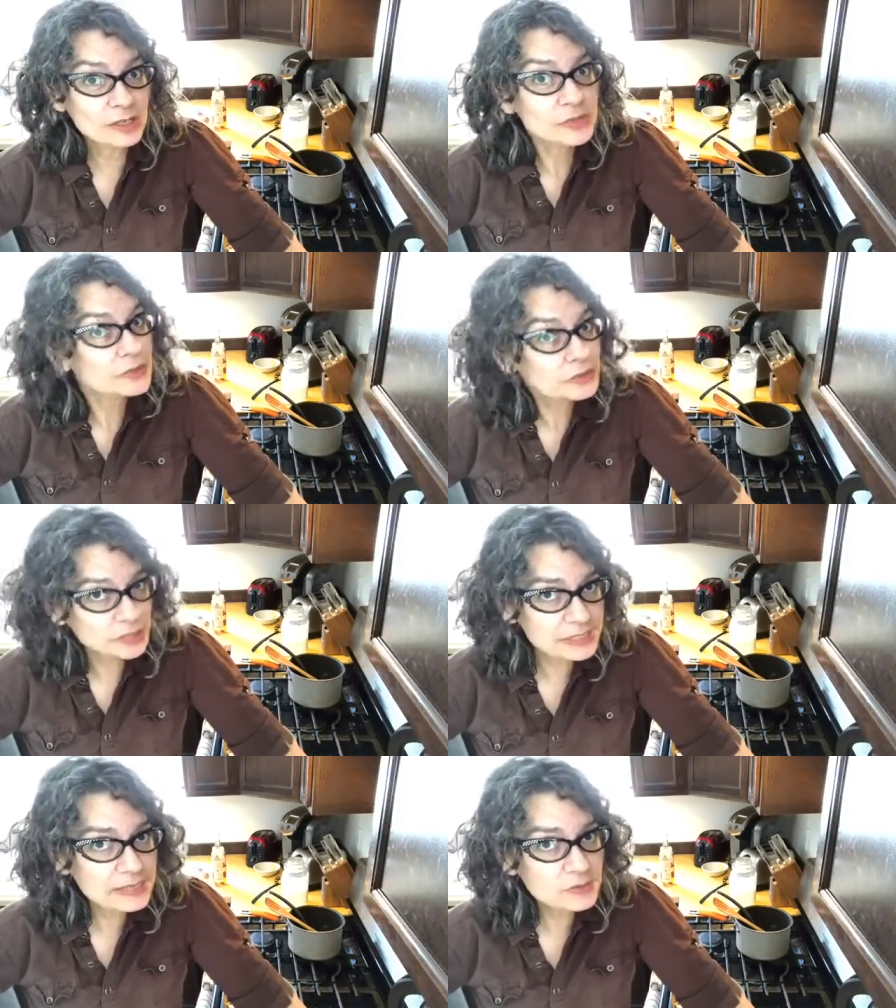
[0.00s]
So if she
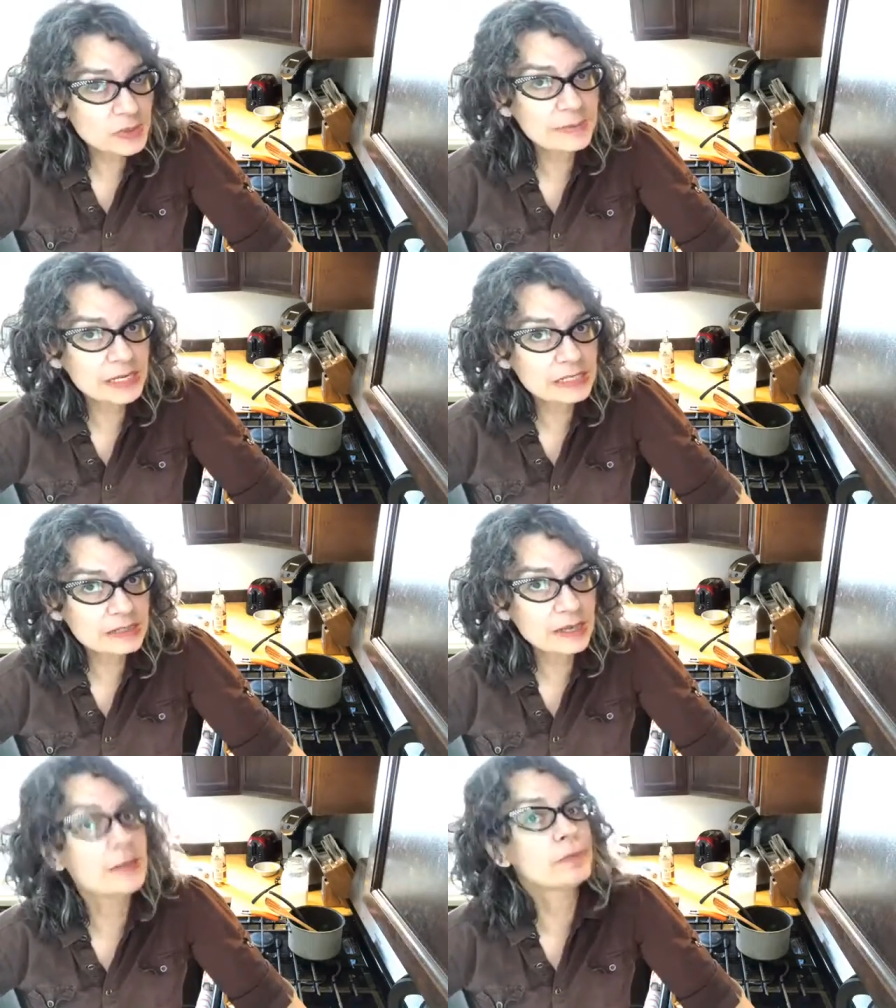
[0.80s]
says 20
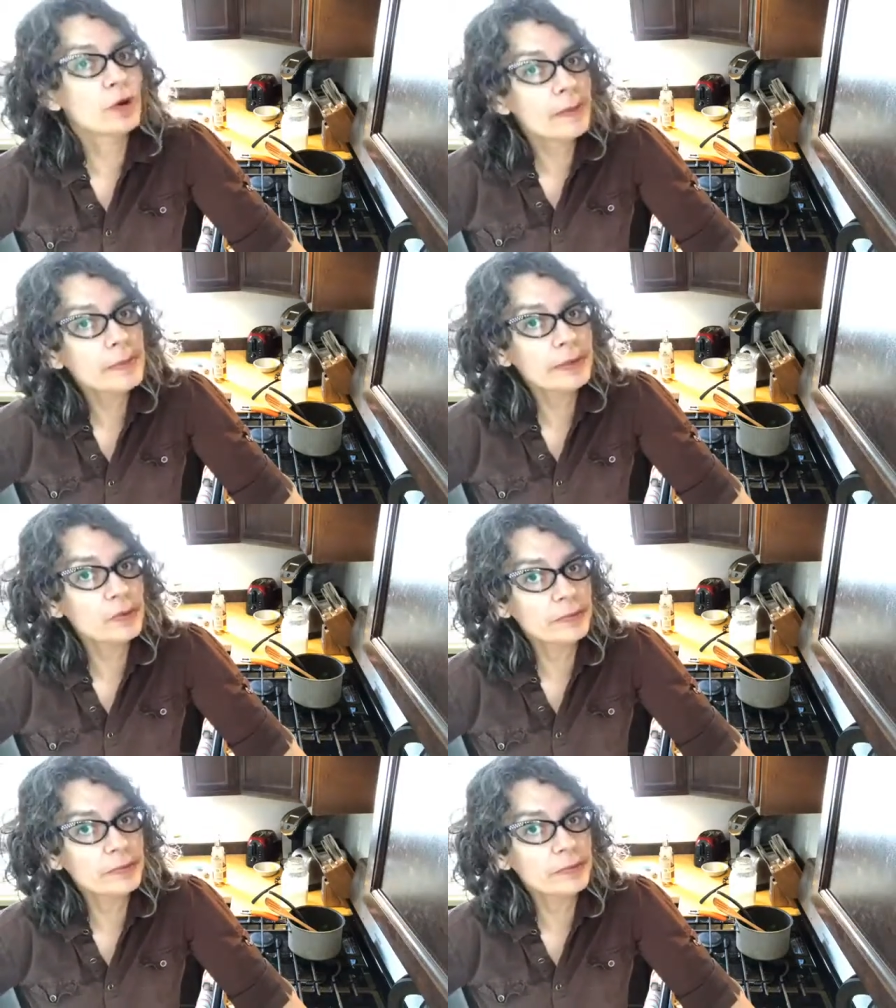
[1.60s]
minutes, it probably will